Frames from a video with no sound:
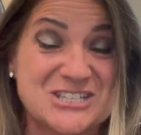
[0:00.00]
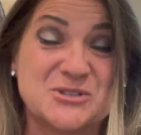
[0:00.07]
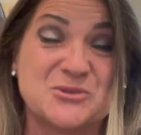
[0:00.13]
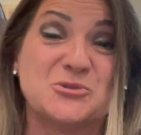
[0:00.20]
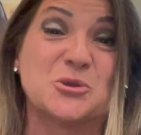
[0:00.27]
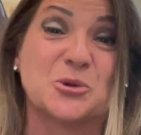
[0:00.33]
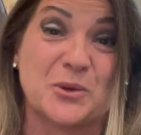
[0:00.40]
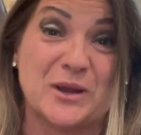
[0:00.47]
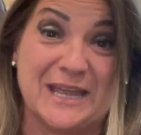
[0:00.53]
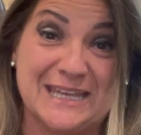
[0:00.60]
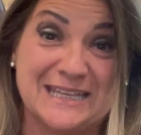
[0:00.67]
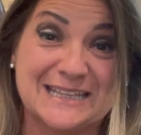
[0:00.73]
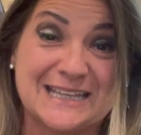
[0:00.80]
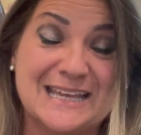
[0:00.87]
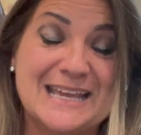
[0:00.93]
to
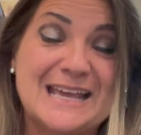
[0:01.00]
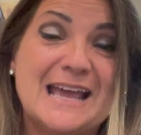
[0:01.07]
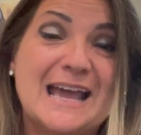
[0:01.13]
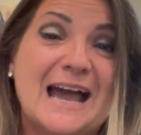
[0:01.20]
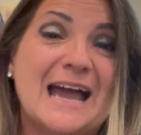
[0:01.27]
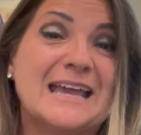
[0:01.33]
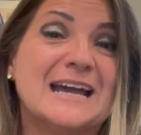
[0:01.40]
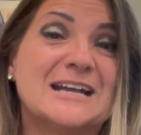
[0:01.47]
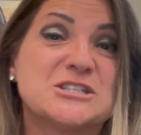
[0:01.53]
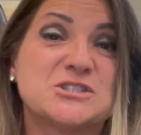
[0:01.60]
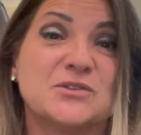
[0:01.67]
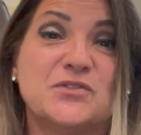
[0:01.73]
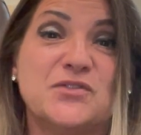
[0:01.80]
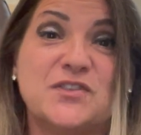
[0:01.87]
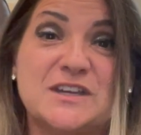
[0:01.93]
trade. I got
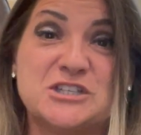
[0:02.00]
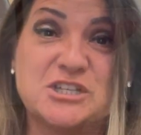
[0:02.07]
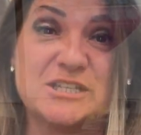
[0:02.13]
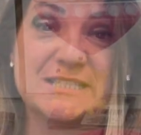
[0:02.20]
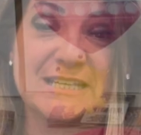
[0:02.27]
some fidgets